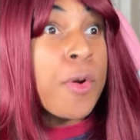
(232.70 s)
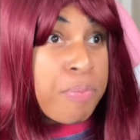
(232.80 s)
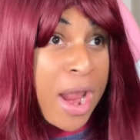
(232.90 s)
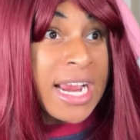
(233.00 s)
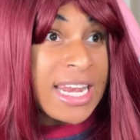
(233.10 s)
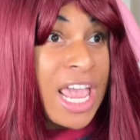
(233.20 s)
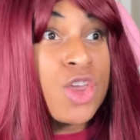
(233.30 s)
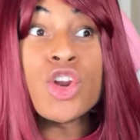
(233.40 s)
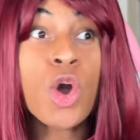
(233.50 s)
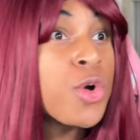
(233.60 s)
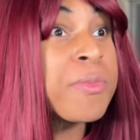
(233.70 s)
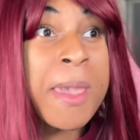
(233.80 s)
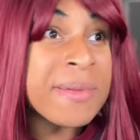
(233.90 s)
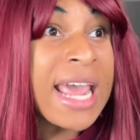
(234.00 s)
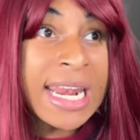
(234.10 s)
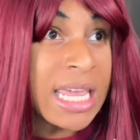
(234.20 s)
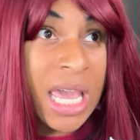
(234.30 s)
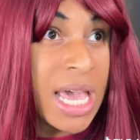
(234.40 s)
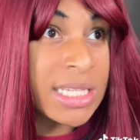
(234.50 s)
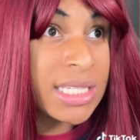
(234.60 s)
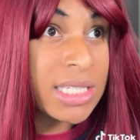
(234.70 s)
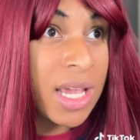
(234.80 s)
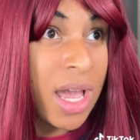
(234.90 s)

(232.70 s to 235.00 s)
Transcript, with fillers: you're pregnant and you don't know who the baby daddy is.